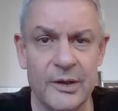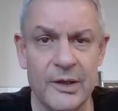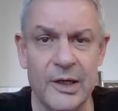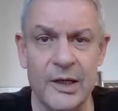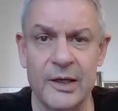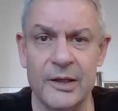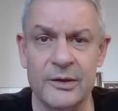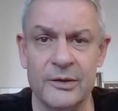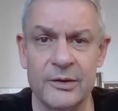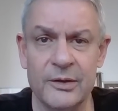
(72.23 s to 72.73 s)

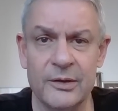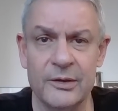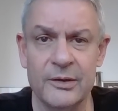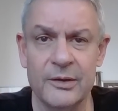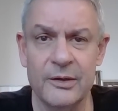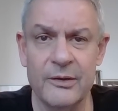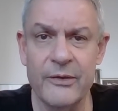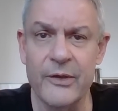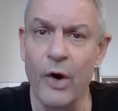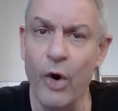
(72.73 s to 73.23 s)
in
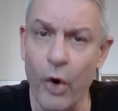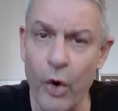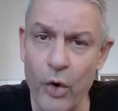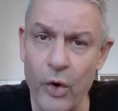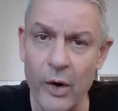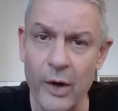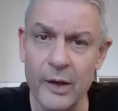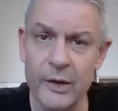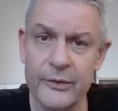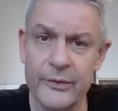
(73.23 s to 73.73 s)
the
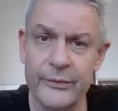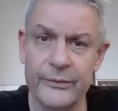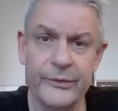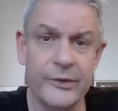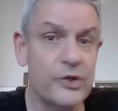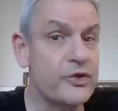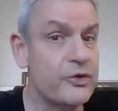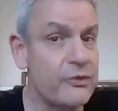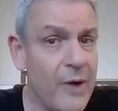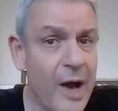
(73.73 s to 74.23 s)
whole,
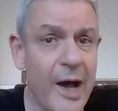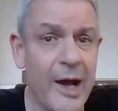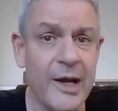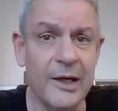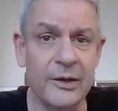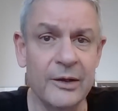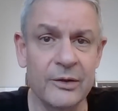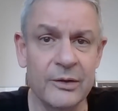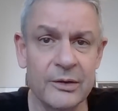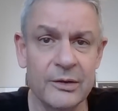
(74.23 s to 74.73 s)
the
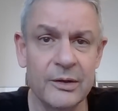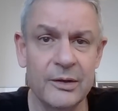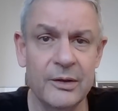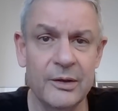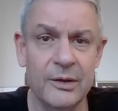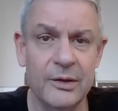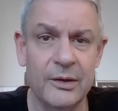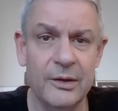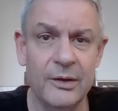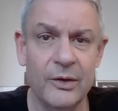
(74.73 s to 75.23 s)
shrine
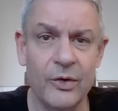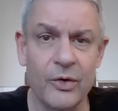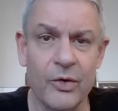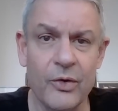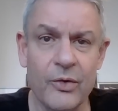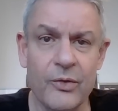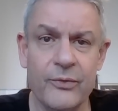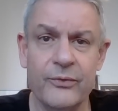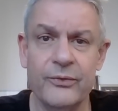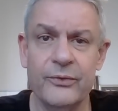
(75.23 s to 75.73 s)

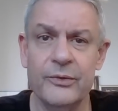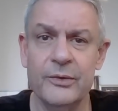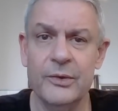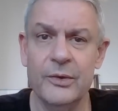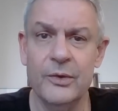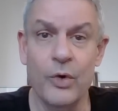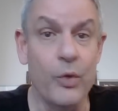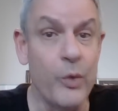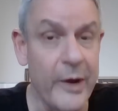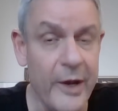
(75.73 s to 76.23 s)
of
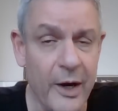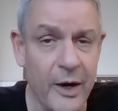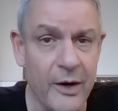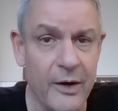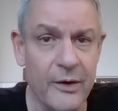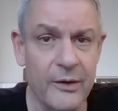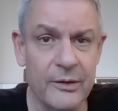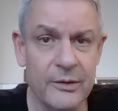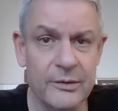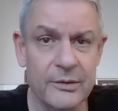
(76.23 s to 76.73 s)
who we
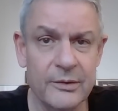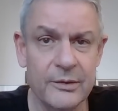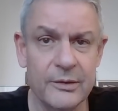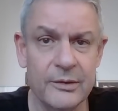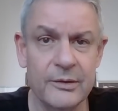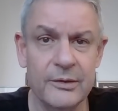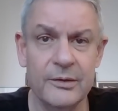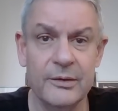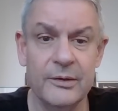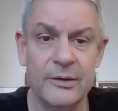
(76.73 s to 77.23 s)
are,
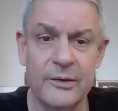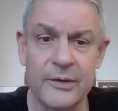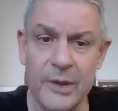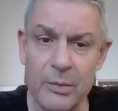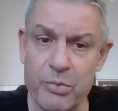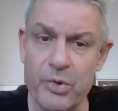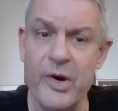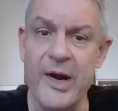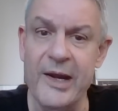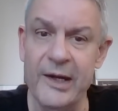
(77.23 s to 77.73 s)
the
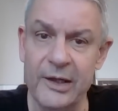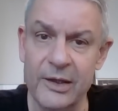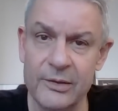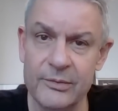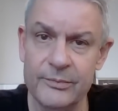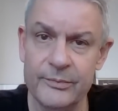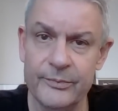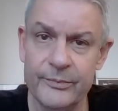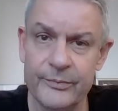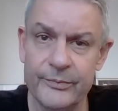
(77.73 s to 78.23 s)
brain.
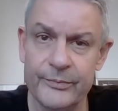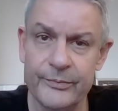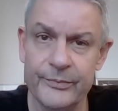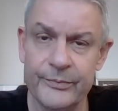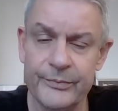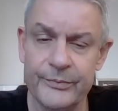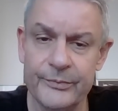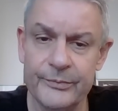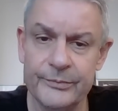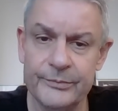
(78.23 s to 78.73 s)

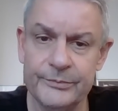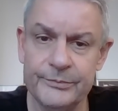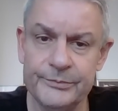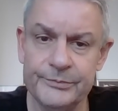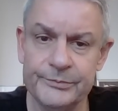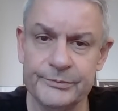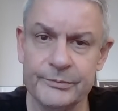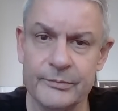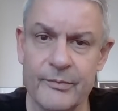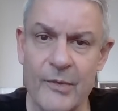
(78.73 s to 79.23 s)

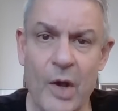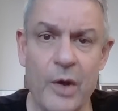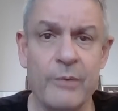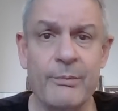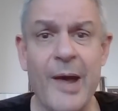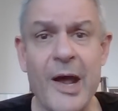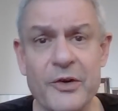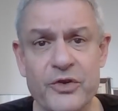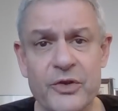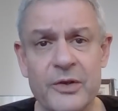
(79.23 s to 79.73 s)
Now
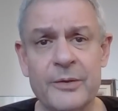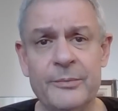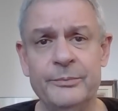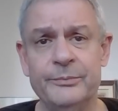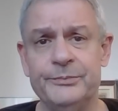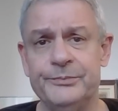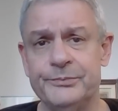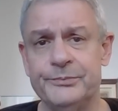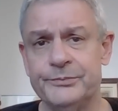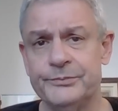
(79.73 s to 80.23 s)

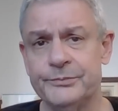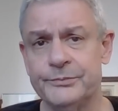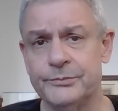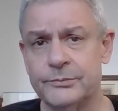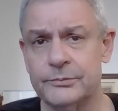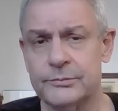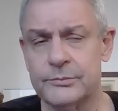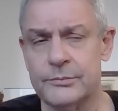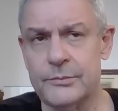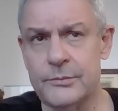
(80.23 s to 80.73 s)
imagine
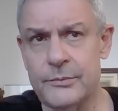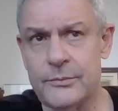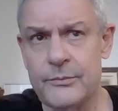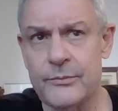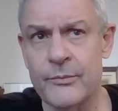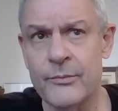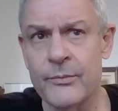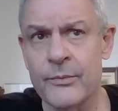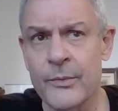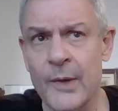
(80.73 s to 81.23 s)

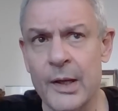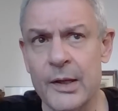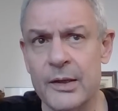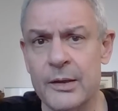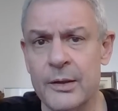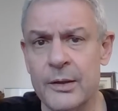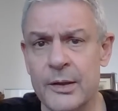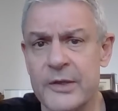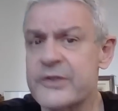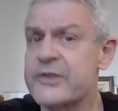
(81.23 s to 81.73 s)

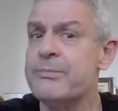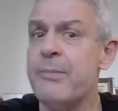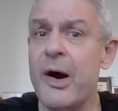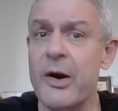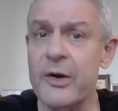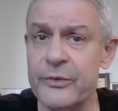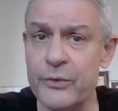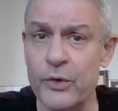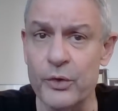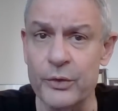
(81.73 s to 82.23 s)
a
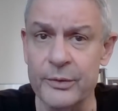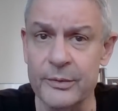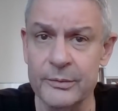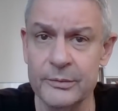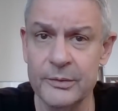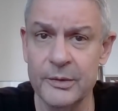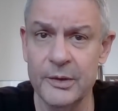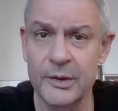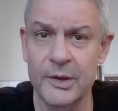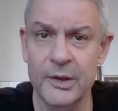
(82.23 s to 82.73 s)
smartphone,
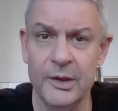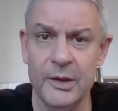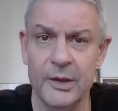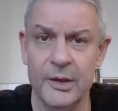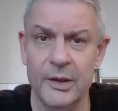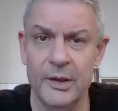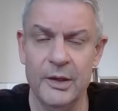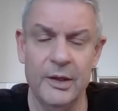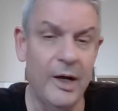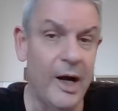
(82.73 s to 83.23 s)

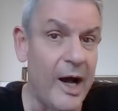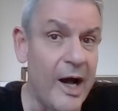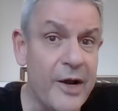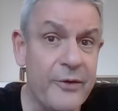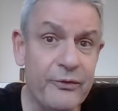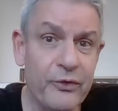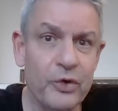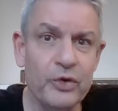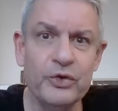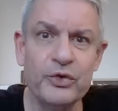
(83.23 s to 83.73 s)

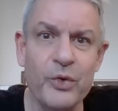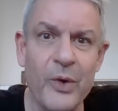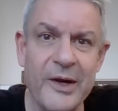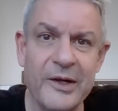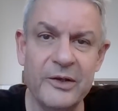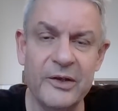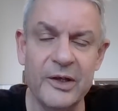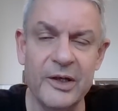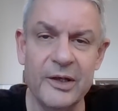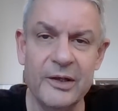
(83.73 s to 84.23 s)
iPhone
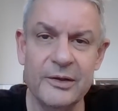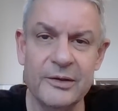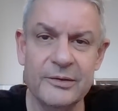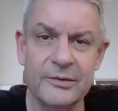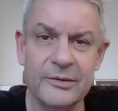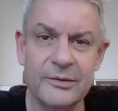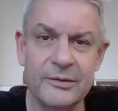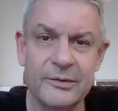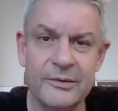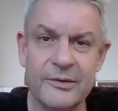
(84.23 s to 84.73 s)
20,
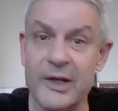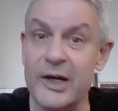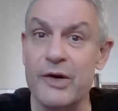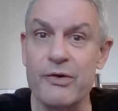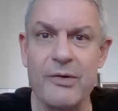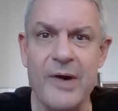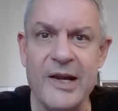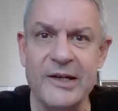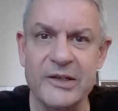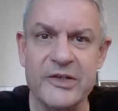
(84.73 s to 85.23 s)
the
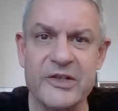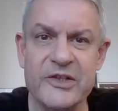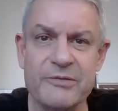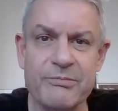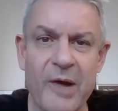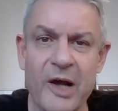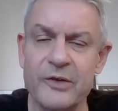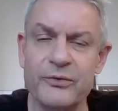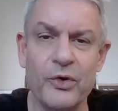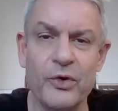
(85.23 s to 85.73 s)
greatest
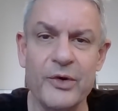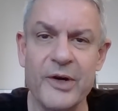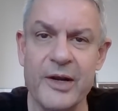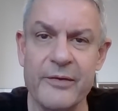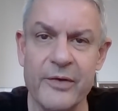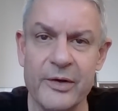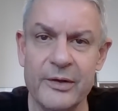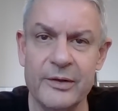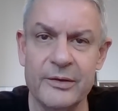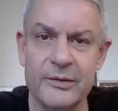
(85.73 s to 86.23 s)
smartphone
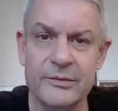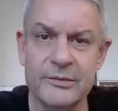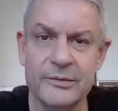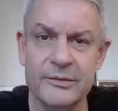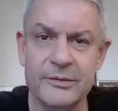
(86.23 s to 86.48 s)
ever.